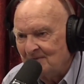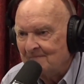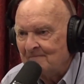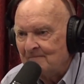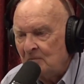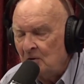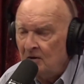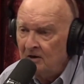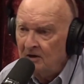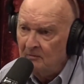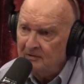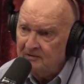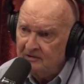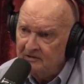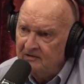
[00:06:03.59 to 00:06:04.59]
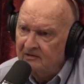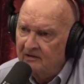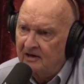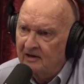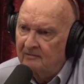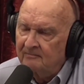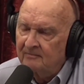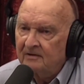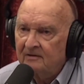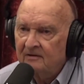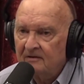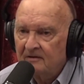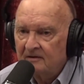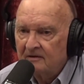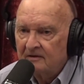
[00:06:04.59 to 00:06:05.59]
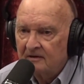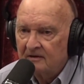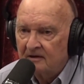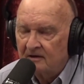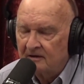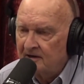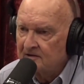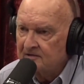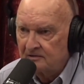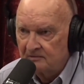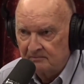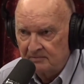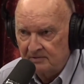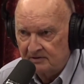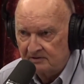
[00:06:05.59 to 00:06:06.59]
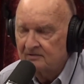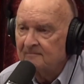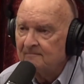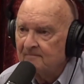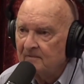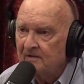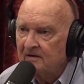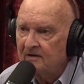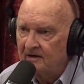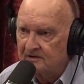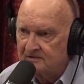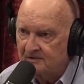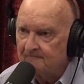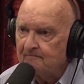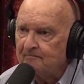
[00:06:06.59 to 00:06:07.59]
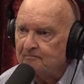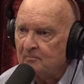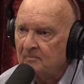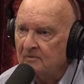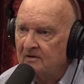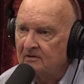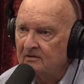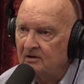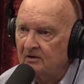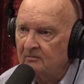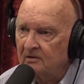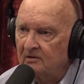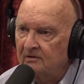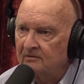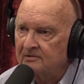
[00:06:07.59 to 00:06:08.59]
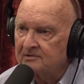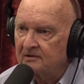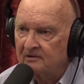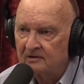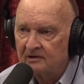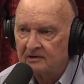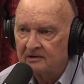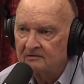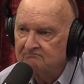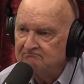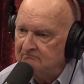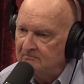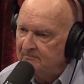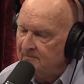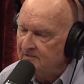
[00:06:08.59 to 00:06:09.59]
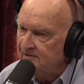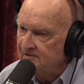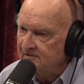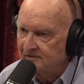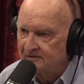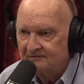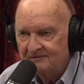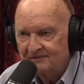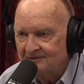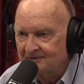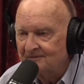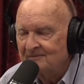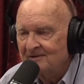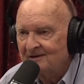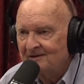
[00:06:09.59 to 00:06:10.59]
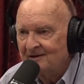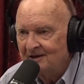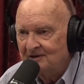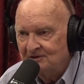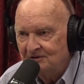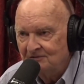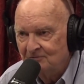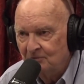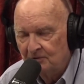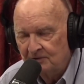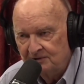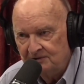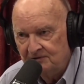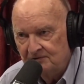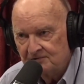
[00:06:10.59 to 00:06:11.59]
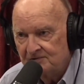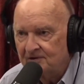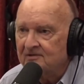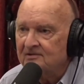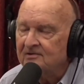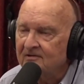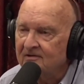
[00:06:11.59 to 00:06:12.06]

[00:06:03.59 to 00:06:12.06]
And we think, you know, our national myth has it that when Lewis and Clark, this is in 1804, 1806.